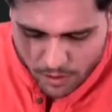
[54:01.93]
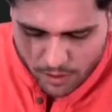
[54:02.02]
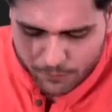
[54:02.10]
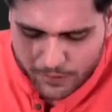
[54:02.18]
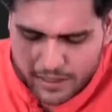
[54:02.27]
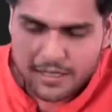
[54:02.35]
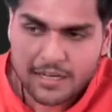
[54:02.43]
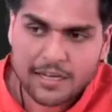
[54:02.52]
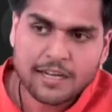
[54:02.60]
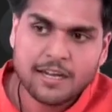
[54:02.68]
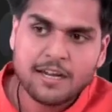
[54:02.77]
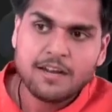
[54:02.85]
it.
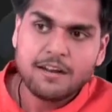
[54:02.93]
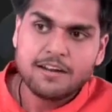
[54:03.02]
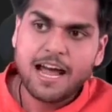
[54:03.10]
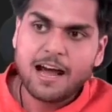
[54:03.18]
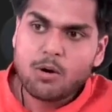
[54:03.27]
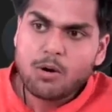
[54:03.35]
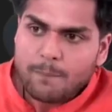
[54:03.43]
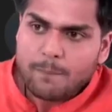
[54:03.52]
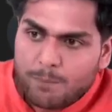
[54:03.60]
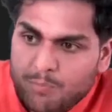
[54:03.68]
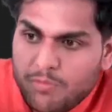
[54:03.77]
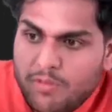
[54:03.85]
Now,
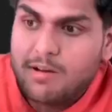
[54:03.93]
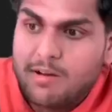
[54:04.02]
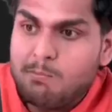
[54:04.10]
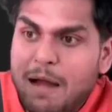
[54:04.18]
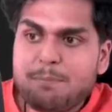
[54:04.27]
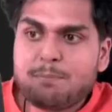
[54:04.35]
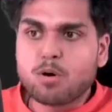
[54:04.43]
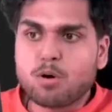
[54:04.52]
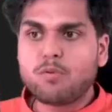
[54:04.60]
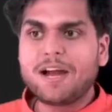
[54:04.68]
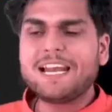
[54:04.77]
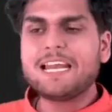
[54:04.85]
my
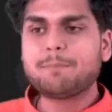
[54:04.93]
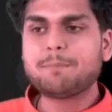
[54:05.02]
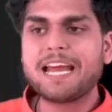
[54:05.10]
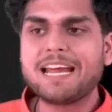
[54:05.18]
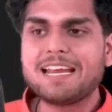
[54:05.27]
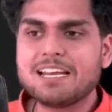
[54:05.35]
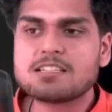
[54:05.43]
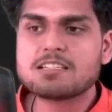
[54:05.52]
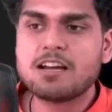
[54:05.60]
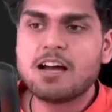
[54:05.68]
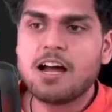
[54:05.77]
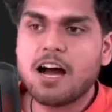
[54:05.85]
profile API is
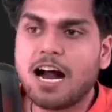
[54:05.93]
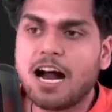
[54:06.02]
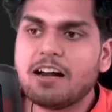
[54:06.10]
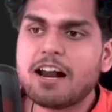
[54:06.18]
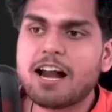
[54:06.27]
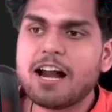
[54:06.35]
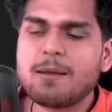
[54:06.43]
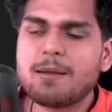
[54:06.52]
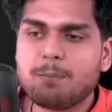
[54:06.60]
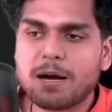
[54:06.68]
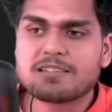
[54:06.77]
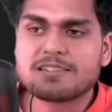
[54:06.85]

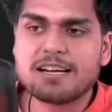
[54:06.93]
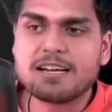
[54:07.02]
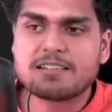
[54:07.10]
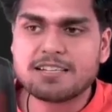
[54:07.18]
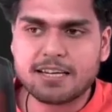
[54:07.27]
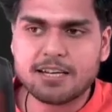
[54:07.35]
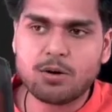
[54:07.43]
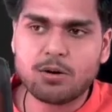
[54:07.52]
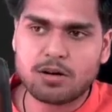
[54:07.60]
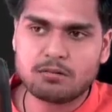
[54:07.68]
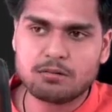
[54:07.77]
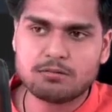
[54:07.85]
100% secure,
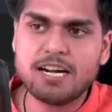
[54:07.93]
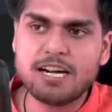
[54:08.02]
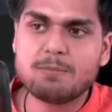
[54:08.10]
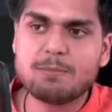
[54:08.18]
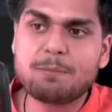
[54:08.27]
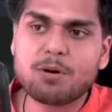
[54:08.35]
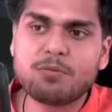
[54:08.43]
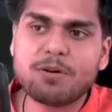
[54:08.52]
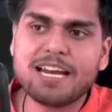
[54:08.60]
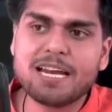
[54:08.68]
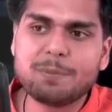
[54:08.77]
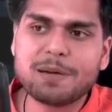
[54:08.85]
right? My profile
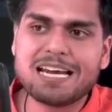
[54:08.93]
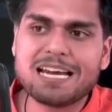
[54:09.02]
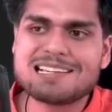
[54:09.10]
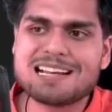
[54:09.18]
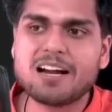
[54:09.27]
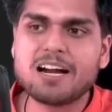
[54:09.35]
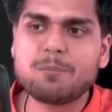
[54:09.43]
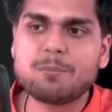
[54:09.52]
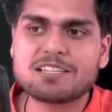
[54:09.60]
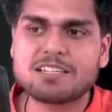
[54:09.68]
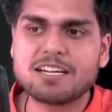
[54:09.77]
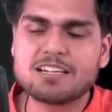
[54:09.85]
API is
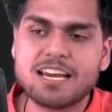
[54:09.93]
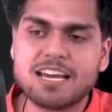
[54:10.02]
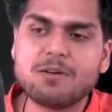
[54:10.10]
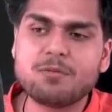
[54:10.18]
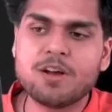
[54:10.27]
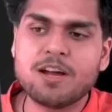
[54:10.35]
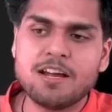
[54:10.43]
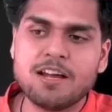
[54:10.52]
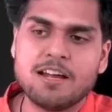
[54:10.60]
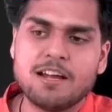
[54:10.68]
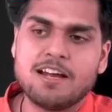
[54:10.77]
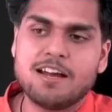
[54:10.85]
100% safe.
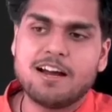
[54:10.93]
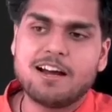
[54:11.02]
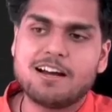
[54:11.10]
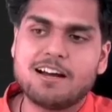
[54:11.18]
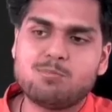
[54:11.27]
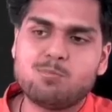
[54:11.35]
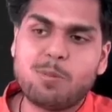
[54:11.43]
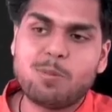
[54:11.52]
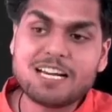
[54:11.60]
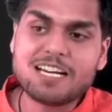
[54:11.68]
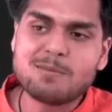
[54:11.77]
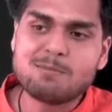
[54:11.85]

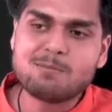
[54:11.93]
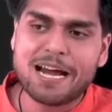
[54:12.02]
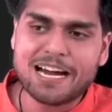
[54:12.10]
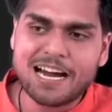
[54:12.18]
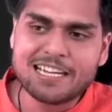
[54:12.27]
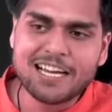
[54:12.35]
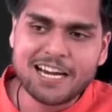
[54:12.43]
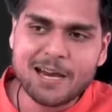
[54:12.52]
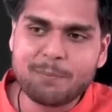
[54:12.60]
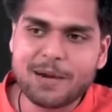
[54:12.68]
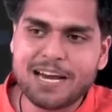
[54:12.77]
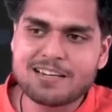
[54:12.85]
But my other
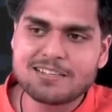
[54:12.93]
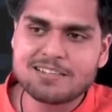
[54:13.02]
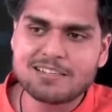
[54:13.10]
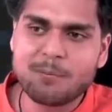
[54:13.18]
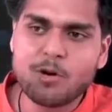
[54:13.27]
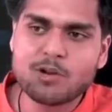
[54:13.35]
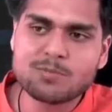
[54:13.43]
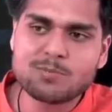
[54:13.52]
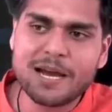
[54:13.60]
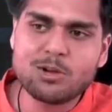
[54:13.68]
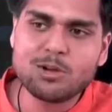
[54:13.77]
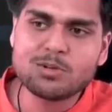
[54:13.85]
APIs, suppose my
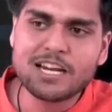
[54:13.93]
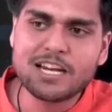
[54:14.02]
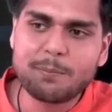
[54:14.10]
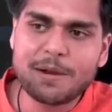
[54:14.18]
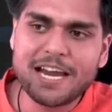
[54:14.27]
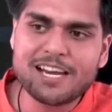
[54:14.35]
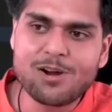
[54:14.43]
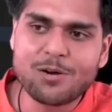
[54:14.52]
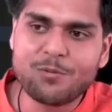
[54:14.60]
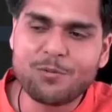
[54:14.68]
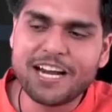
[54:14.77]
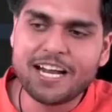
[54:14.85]
user API or
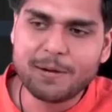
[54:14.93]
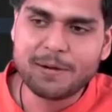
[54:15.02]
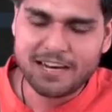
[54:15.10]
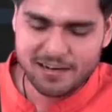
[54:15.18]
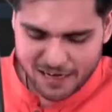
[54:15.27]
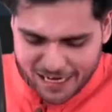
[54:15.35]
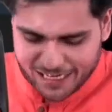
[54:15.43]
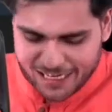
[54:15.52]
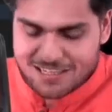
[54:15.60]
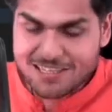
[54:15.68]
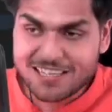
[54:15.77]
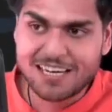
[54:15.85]
feed API, I can
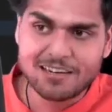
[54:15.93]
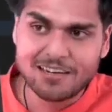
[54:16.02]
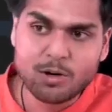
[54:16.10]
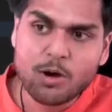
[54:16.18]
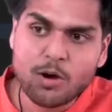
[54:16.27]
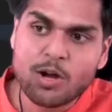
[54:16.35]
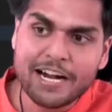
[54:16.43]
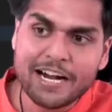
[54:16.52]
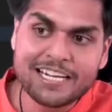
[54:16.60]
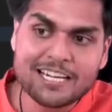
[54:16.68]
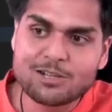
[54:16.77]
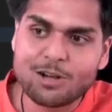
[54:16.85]
still, it
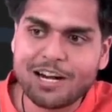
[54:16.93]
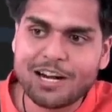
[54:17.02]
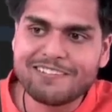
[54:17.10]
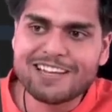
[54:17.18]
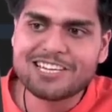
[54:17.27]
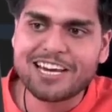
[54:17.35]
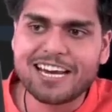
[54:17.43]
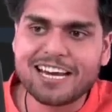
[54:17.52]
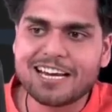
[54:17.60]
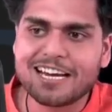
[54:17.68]
is not even checking